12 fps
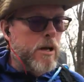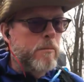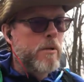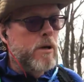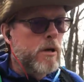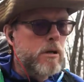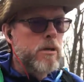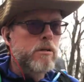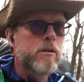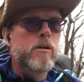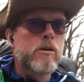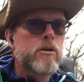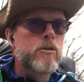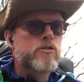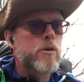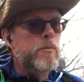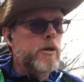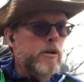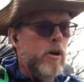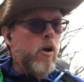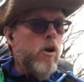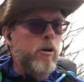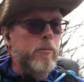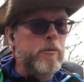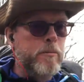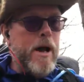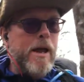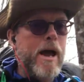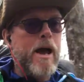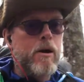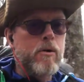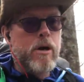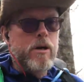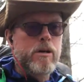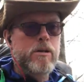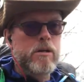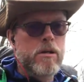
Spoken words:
I'm somewhat alarmed by how